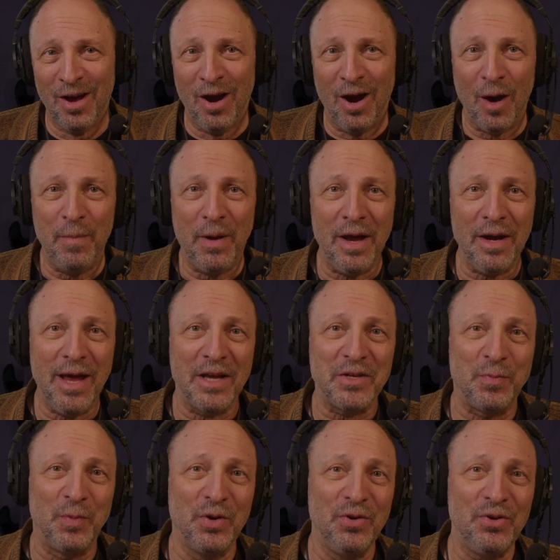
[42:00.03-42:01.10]
Our podcast
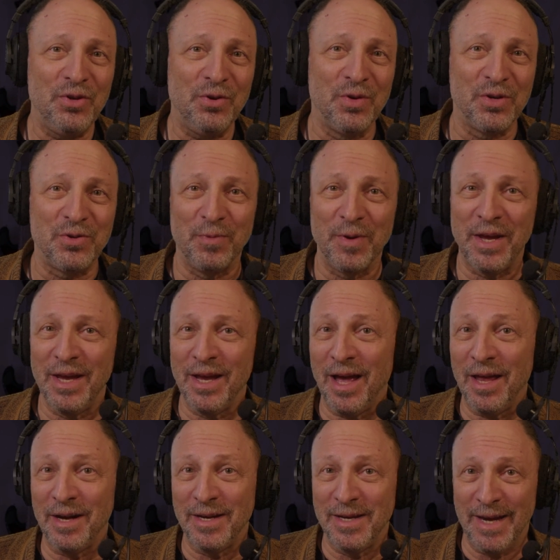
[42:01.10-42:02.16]
producer is
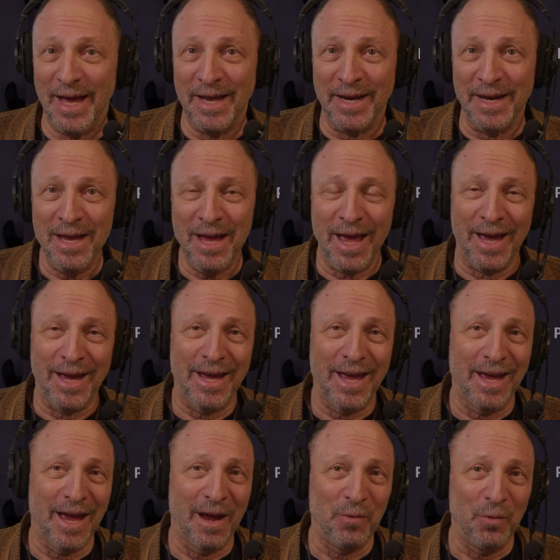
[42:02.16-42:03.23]
Rickiana Denning,
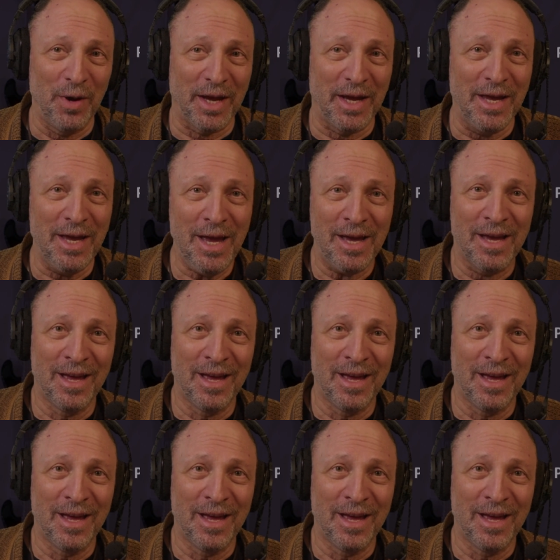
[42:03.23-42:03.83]
a.k.a. Ricky.